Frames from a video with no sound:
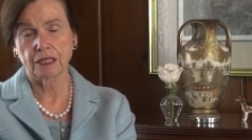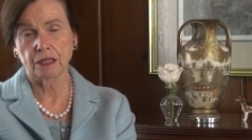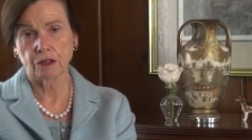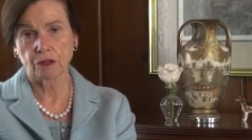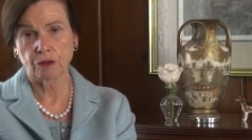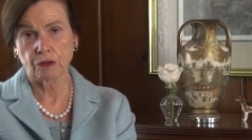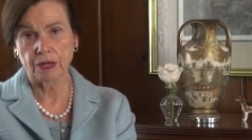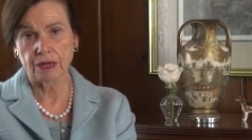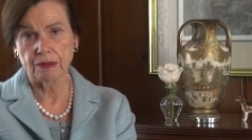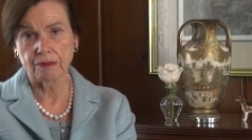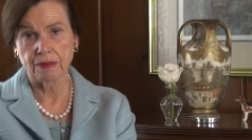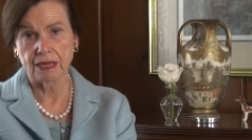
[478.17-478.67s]

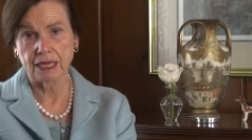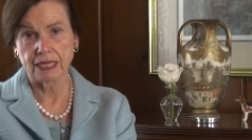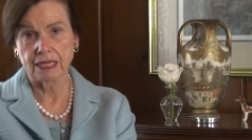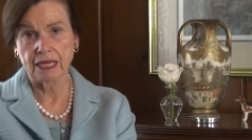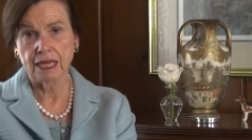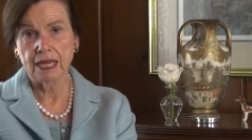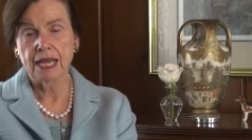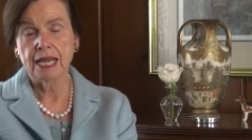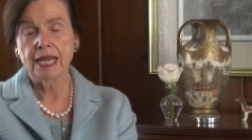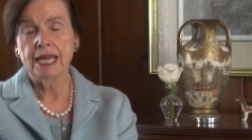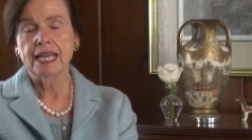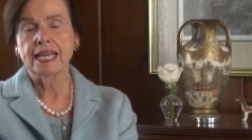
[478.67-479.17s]
agreement,
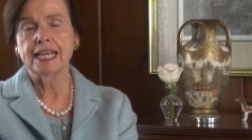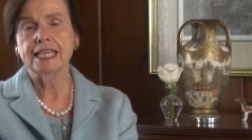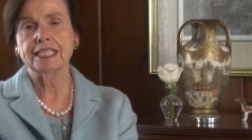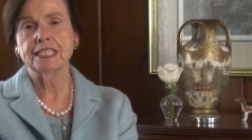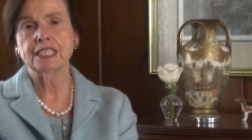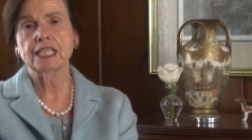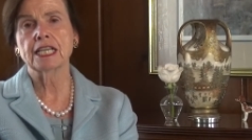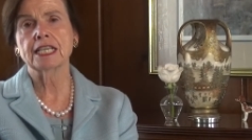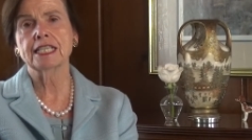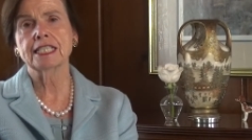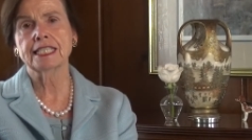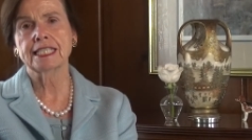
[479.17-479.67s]
it
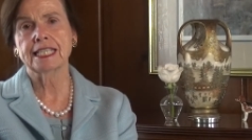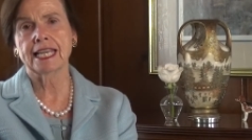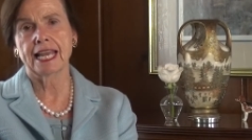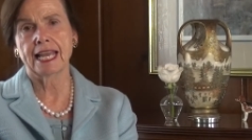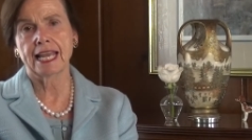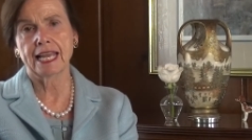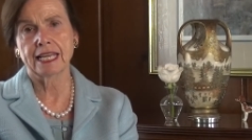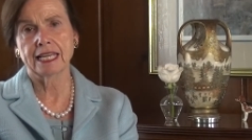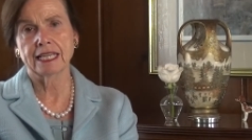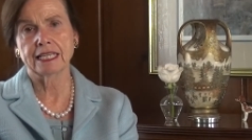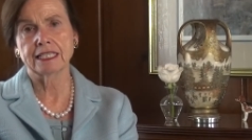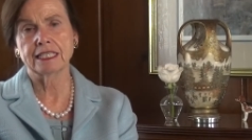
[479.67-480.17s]
does
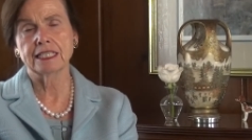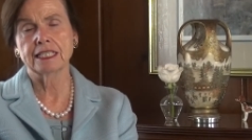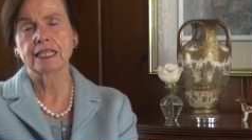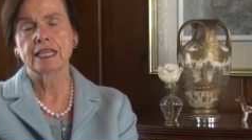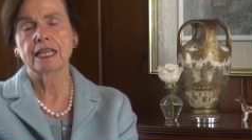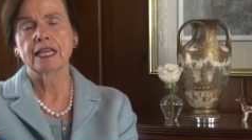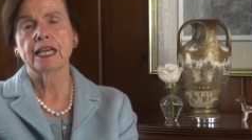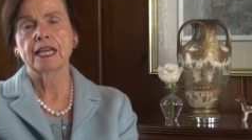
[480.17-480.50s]
end